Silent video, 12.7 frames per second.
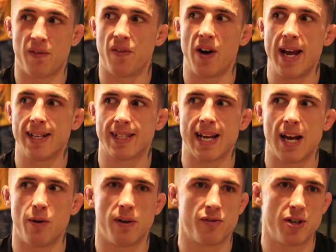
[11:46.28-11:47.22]
friends that
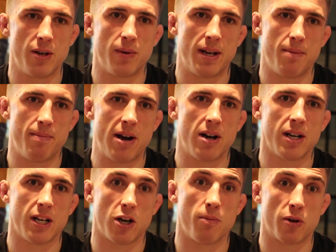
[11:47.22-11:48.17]
I know I've trained with in
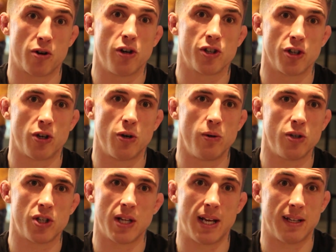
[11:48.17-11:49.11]
America to come across and
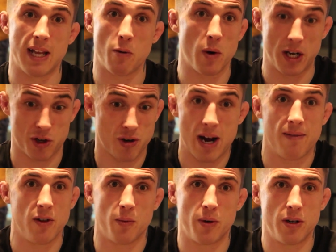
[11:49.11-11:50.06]
coach. Like, they want to
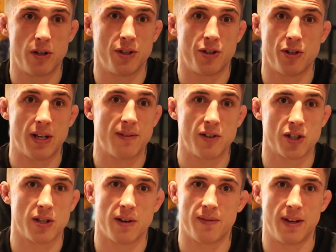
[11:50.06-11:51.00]
travel the world and do different
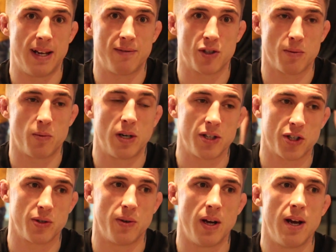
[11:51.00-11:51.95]
stuff and live somewhere else.
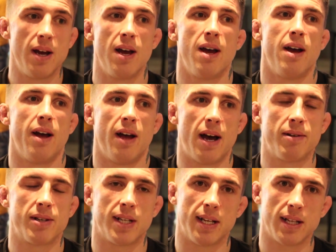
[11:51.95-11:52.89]
So I
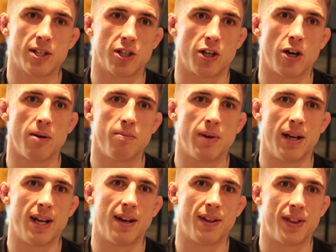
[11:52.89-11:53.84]
was like, this could come,
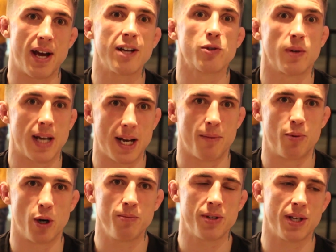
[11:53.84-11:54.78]
and then that's what kind of
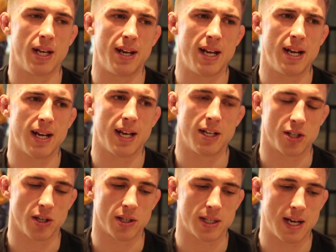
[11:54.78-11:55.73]
prompted it. And then I kind of
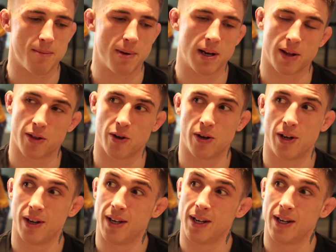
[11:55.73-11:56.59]
took a step back and thought,